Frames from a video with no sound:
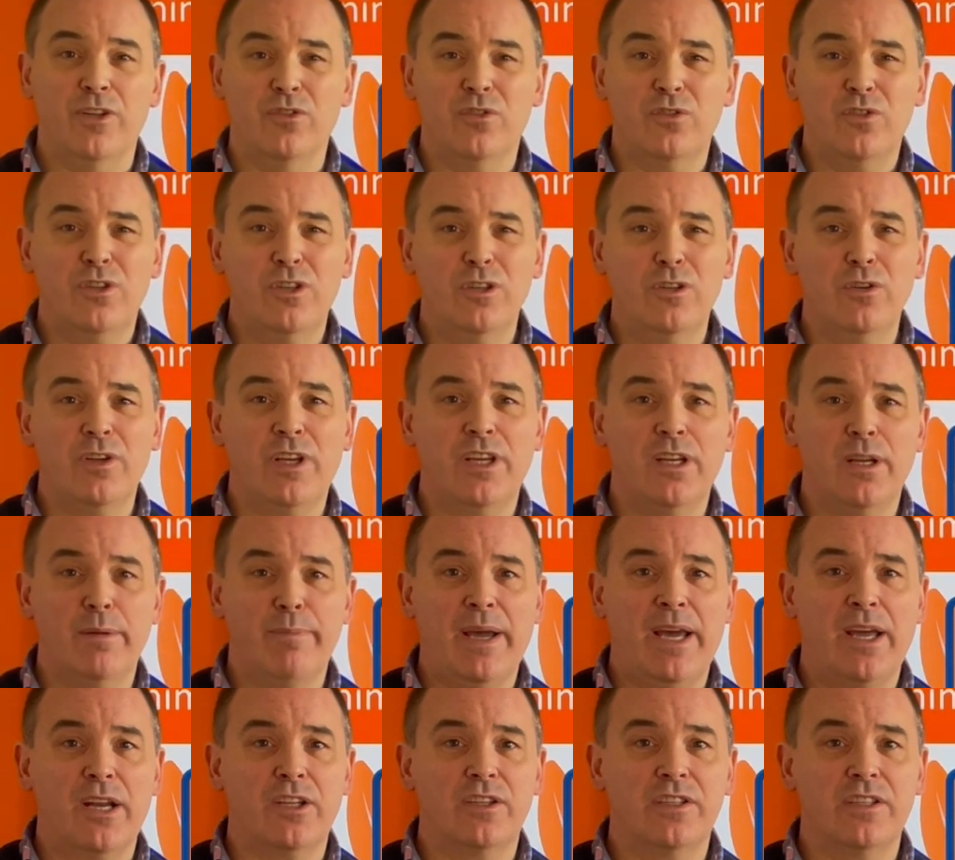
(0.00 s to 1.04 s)
So you're looking at
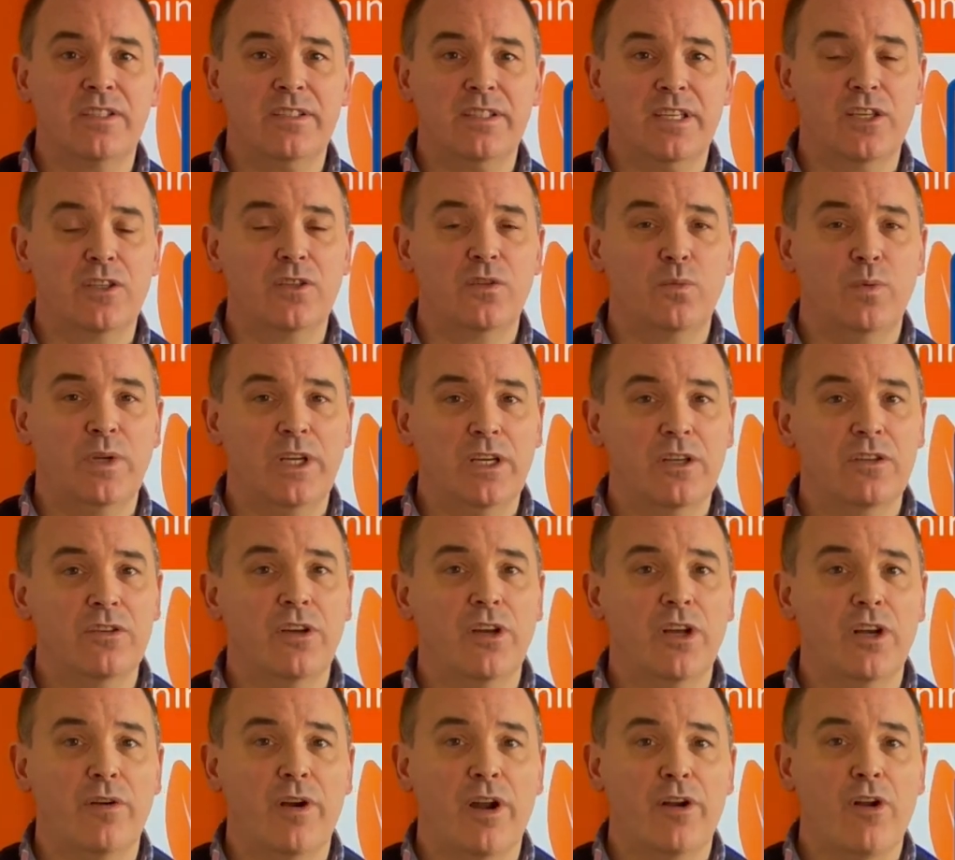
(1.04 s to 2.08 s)
about a 6-week
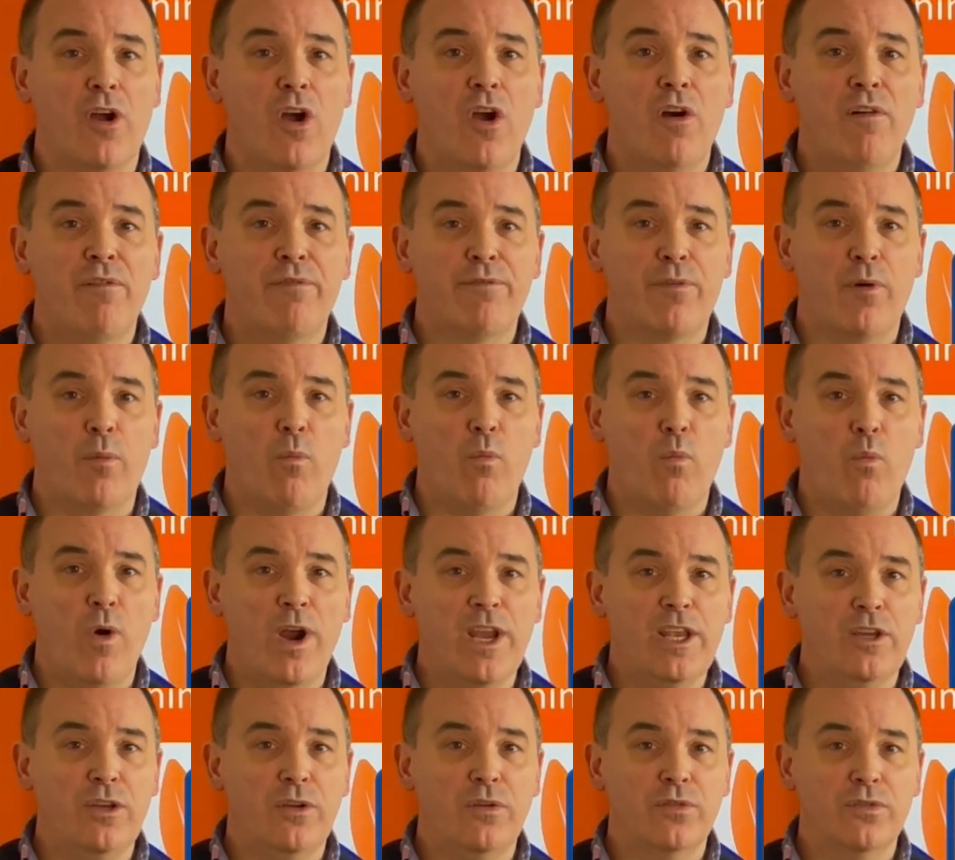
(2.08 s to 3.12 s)
turnaround from
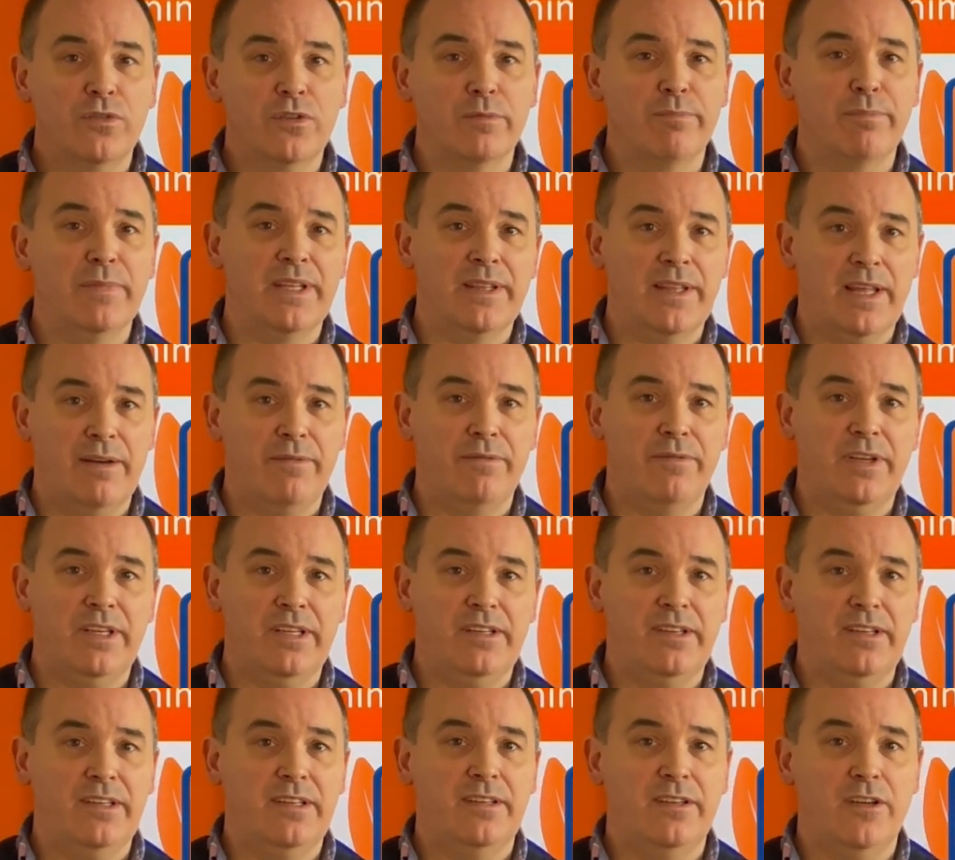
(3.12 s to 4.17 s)
when you submit that
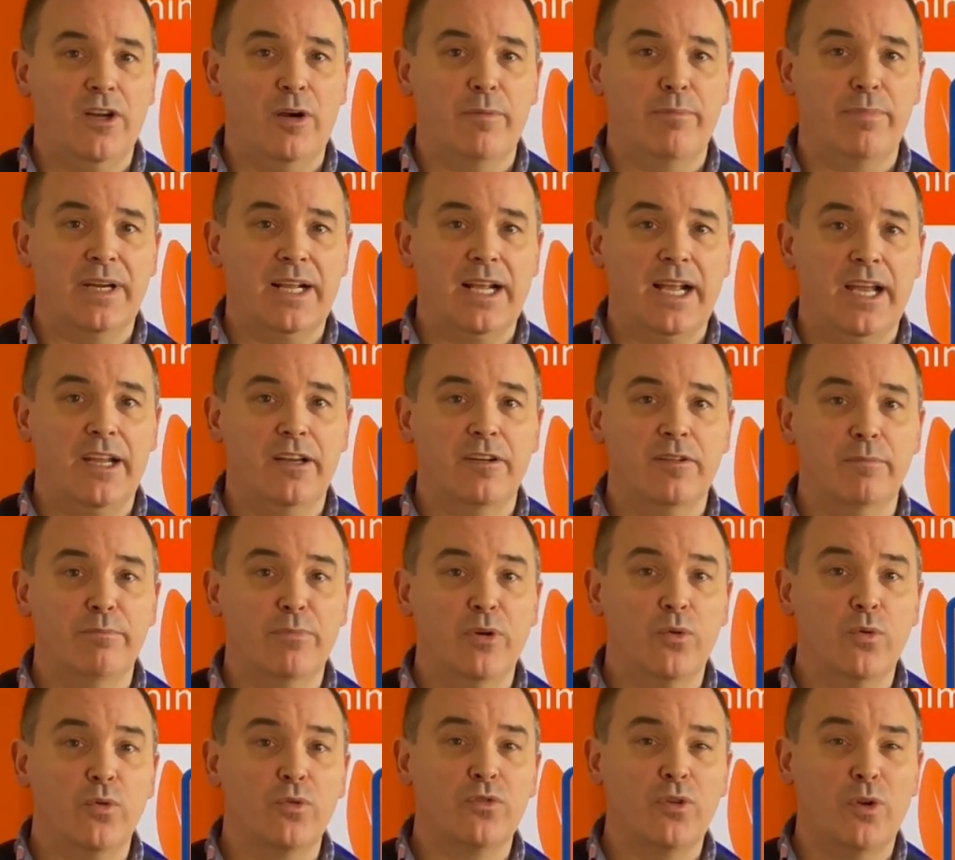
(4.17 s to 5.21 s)
VGT application, but
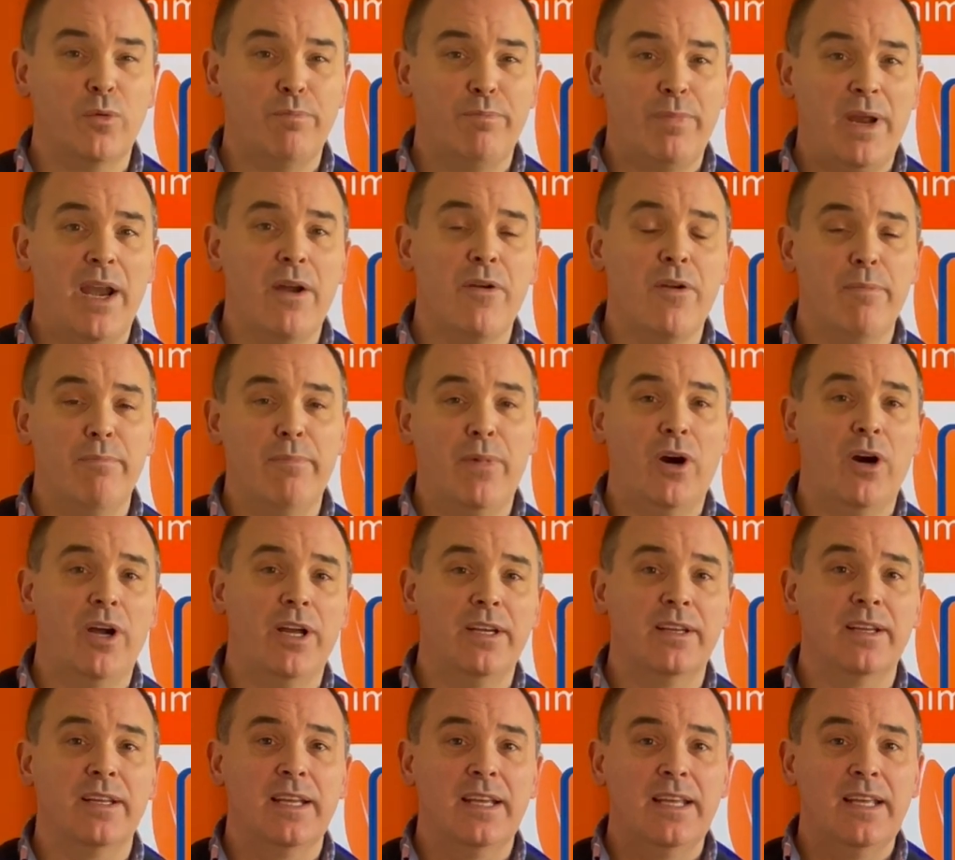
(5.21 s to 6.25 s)
also bear in mind
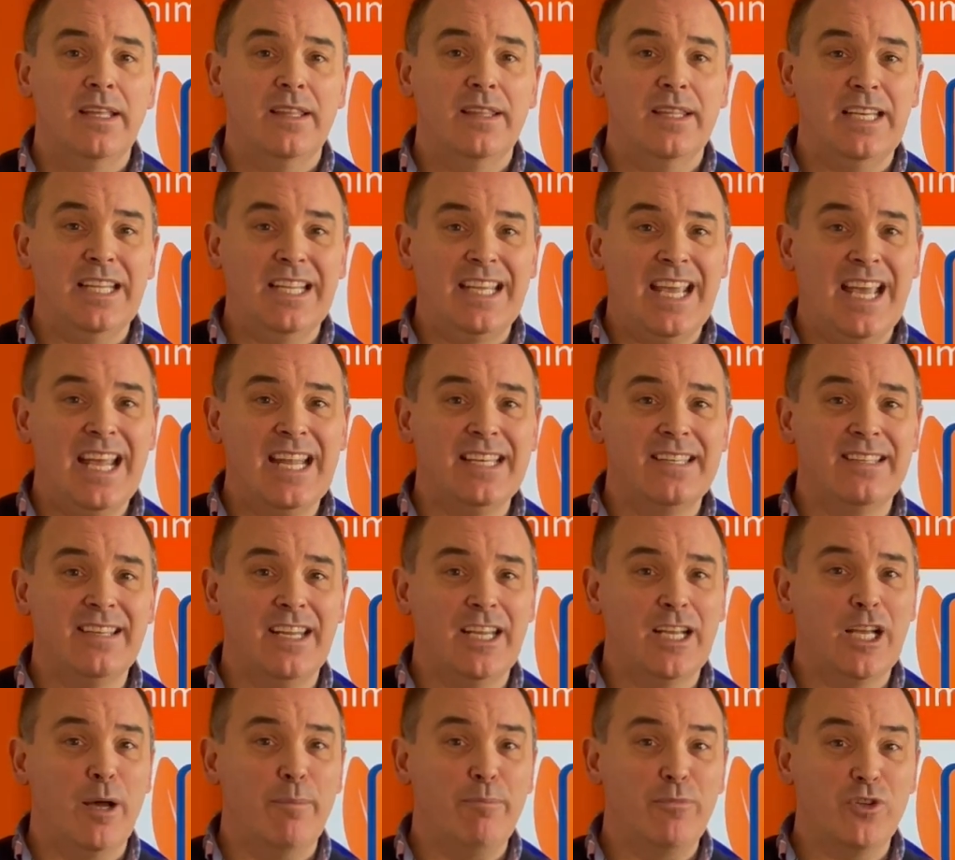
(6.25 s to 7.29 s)
that it can
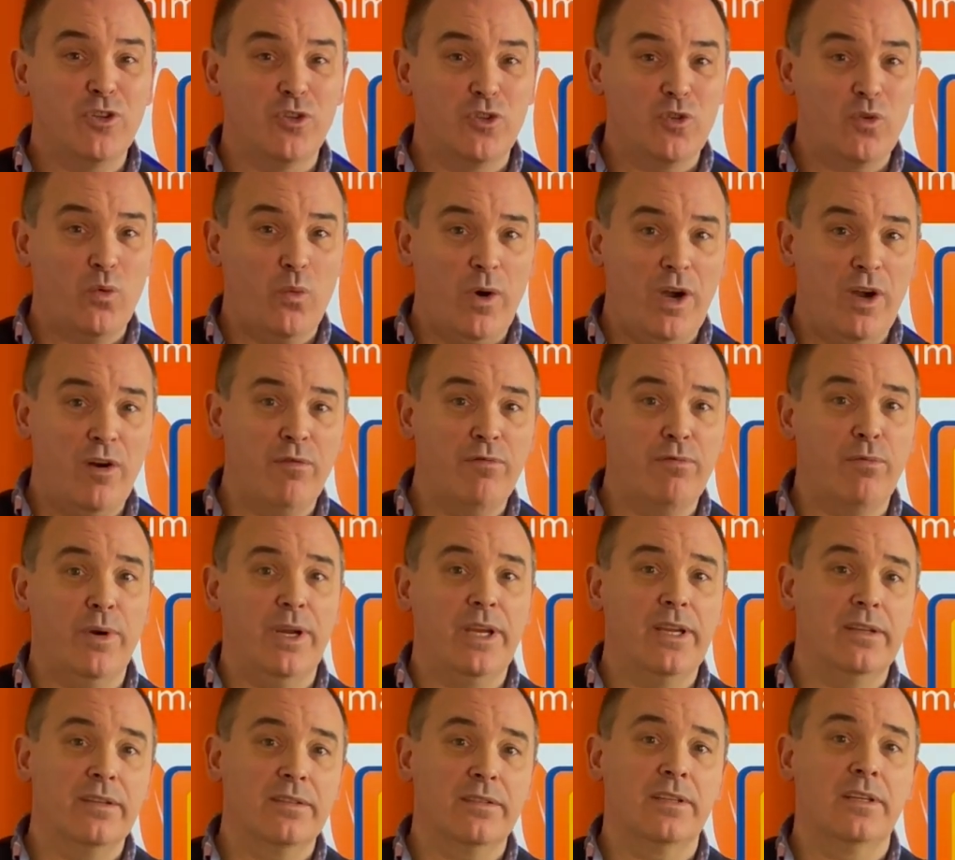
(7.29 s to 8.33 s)
take up to 12
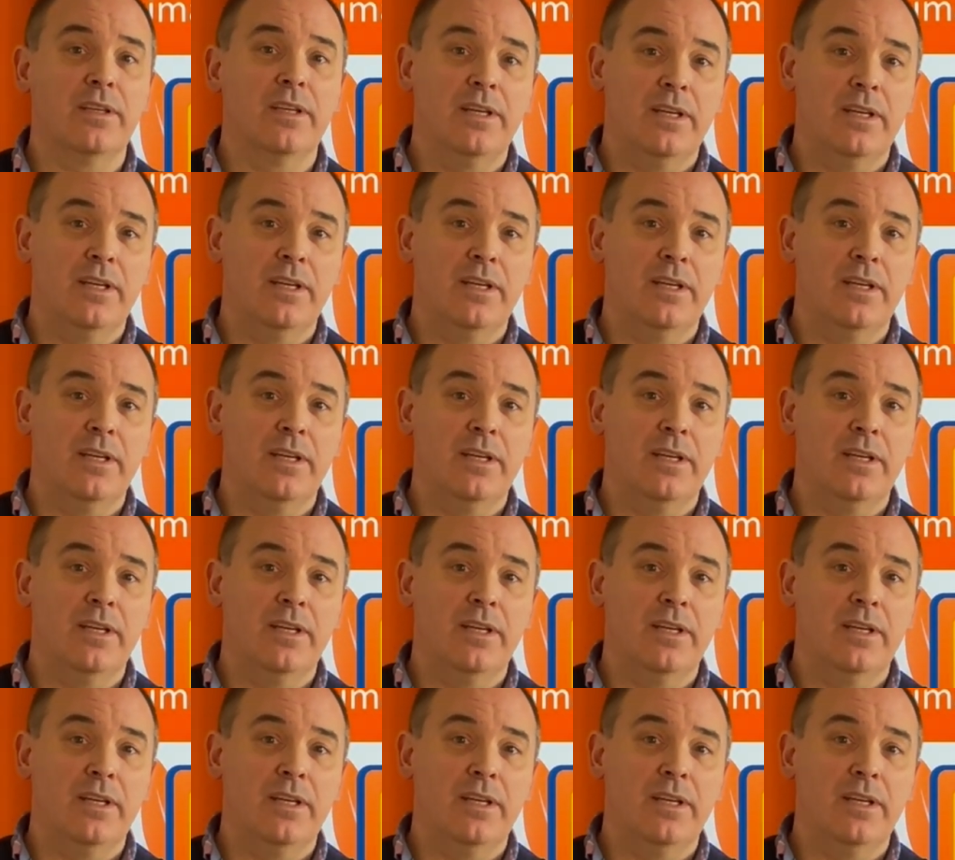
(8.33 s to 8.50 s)
weeks